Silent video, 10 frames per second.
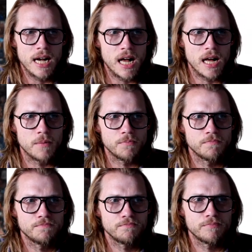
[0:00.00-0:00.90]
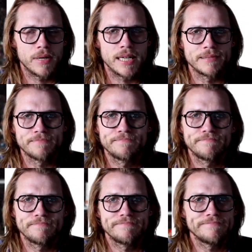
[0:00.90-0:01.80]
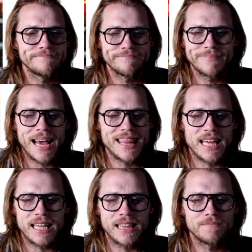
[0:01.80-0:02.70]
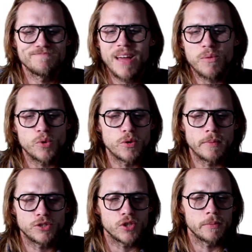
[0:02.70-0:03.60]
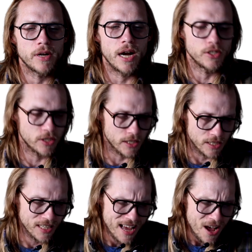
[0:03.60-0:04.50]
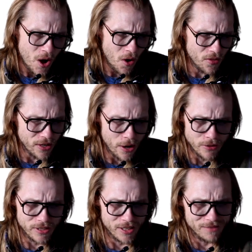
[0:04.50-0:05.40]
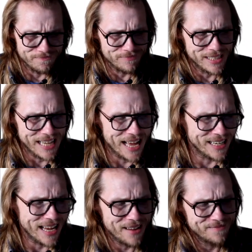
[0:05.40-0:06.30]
But I think that ruined my stream of consciousness. All the notes are said,